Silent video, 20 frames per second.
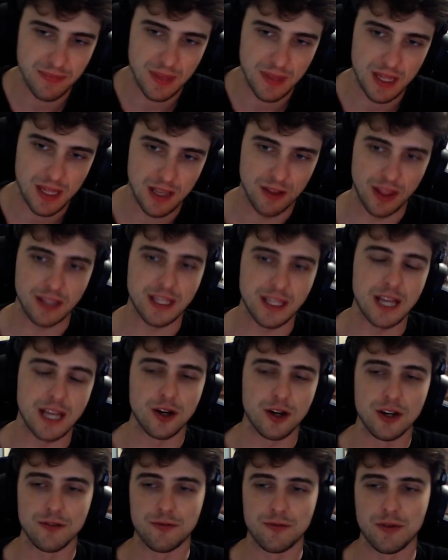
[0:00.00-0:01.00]
like they
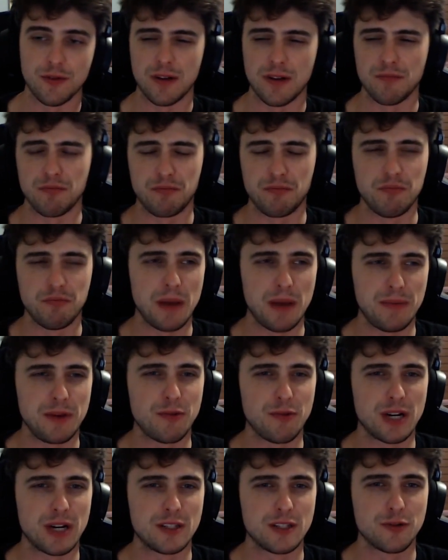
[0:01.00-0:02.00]
could have maybe
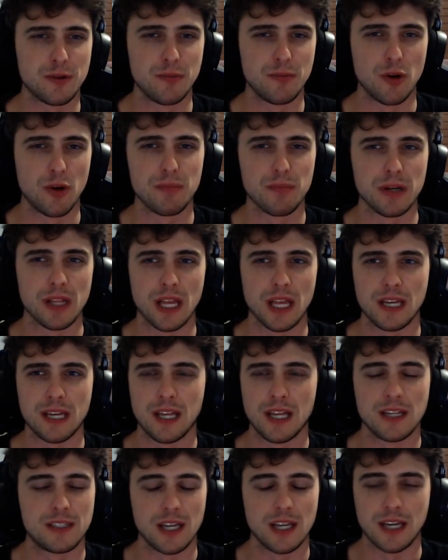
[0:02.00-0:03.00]
went into it more, but like
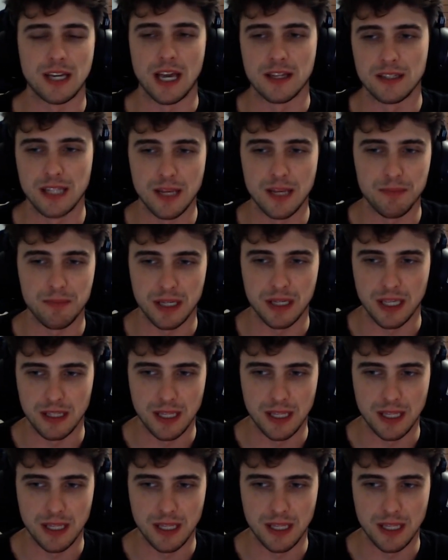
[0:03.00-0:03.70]
it's again nitpicky.